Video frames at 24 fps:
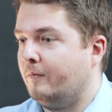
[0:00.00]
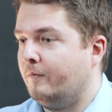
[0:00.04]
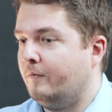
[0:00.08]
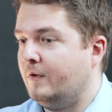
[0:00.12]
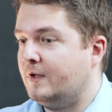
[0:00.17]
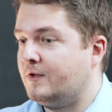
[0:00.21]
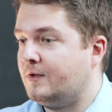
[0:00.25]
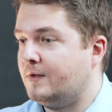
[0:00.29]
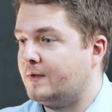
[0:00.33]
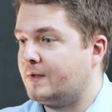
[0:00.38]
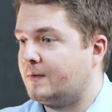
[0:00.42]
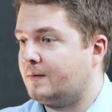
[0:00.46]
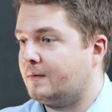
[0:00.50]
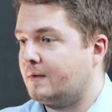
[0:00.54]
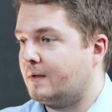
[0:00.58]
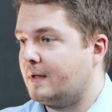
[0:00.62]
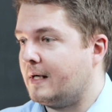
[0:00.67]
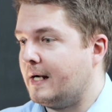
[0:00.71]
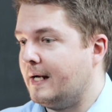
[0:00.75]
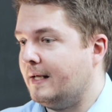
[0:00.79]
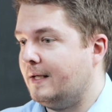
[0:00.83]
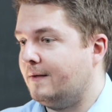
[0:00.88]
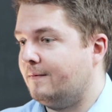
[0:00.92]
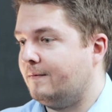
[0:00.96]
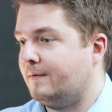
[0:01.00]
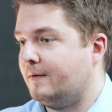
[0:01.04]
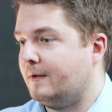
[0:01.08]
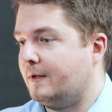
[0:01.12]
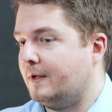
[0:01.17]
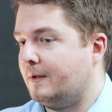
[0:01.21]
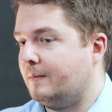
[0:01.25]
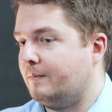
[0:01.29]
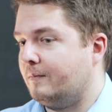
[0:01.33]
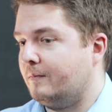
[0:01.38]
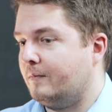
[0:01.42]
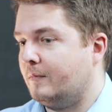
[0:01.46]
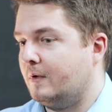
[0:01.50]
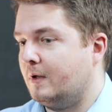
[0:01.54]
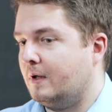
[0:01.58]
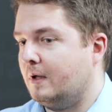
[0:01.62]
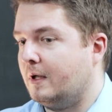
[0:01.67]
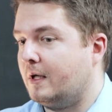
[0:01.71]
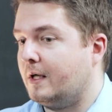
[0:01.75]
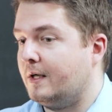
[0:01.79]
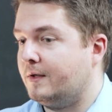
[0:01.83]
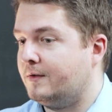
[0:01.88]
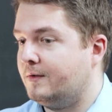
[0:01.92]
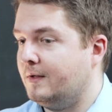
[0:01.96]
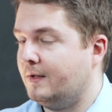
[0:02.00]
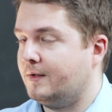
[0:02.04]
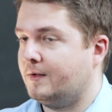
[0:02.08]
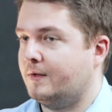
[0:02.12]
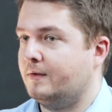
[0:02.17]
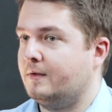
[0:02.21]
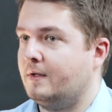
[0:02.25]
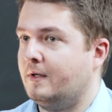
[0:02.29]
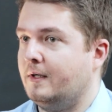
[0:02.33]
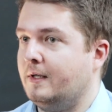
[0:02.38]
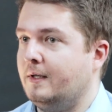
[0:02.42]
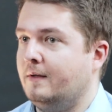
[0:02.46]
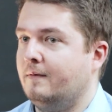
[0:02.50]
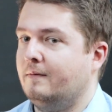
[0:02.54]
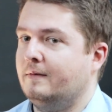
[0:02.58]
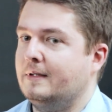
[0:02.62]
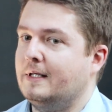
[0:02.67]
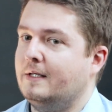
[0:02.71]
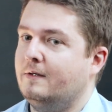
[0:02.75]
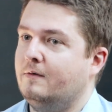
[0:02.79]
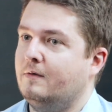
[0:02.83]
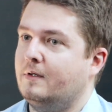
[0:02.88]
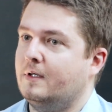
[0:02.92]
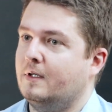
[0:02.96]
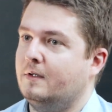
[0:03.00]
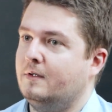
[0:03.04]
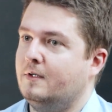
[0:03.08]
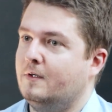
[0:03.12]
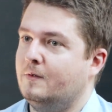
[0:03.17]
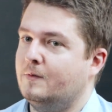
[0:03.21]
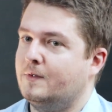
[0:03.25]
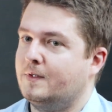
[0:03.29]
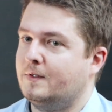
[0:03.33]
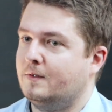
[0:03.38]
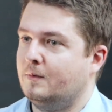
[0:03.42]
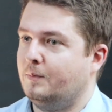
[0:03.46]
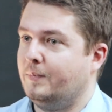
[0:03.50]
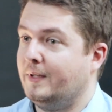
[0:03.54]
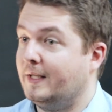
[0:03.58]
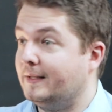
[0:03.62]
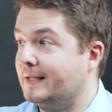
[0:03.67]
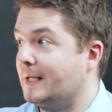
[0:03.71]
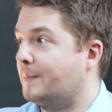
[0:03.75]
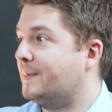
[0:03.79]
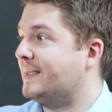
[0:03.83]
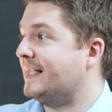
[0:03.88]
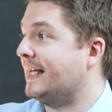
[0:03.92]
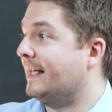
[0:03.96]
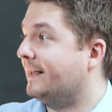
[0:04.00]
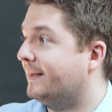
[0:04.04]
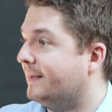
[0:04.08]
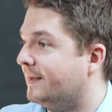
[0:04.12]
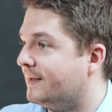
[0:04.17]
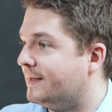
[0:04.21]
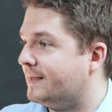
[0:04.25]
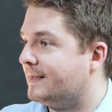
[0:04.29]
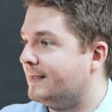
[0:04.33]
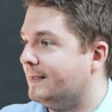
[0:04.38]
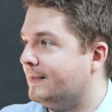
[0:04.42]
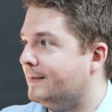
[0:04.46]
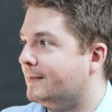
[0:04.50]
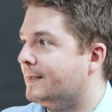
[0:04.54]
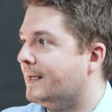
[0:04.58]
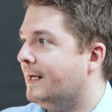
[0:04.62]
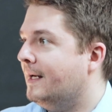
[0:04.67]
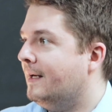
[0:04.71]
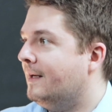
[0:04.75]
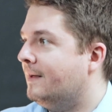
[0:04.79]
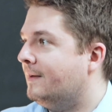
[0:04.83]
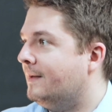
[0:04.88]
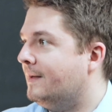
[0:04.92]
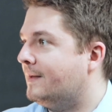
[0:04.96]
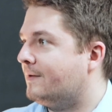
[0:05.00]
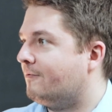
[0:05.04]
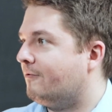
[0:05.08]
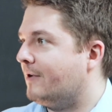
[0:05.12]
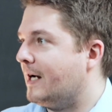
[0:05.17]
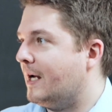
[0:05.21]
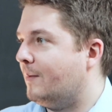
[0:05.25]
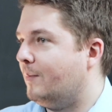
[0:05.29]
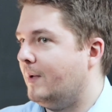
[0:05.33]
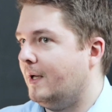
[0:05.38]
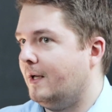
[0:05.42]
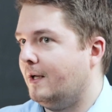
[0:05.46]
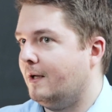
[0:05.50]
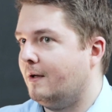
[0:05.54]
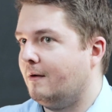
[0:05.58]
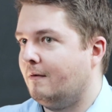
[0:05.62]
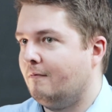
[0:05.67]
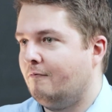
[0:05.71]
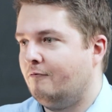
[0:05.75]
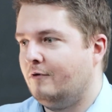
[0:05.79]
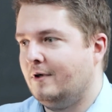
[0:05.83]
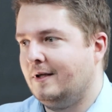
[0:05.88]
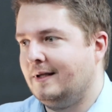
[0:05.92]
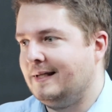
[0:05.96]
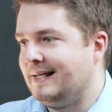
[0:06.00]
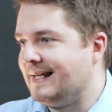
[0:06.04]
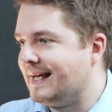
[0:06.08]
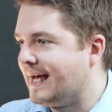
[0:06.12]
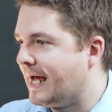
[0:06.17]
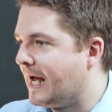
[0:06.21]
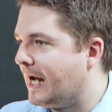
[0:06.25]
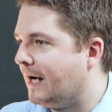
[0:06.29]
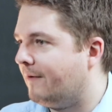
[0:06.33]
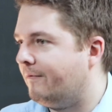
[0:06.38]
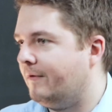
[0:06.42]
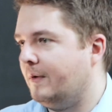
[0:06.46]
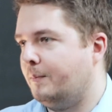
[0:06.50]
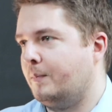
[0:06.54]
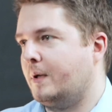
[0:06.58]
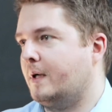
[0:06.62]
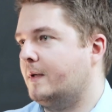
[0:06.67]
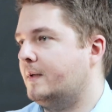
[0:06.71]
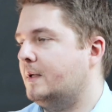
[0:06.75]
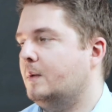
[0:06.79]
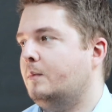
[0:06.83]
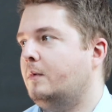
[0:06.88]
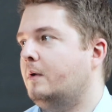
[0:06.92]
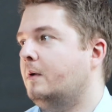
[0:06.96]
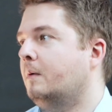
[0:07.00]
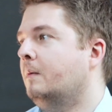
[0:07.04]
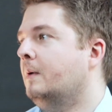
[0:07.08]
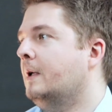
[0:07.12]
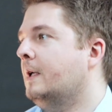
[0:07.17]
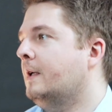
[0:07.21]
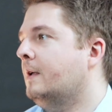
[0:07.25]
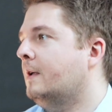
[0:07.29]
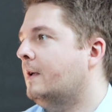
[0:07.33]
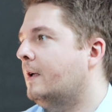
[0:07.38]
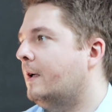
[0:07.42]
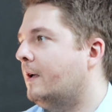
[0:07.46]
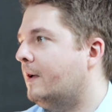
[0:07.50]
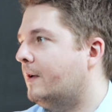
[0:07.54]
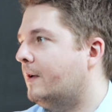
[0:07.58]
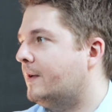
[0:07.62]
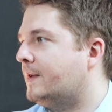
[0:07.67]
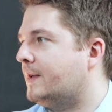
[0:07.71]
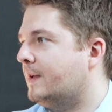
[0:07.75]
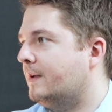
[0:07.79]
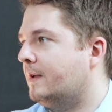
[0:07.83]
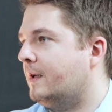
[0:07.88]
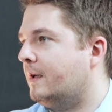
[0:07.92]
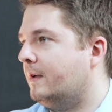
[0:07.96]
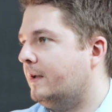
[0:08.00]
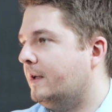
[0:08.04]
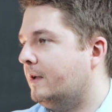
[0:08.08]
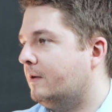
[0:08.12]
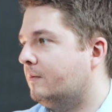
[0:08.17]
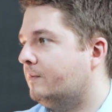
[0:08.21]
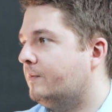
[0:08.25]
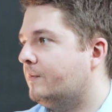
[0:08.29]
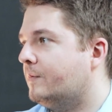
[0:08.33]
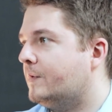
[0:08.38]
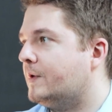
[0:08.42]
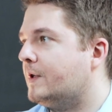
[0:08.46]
which is kind of a large dictionary that you can use to build up sentences describing really every possible scenario.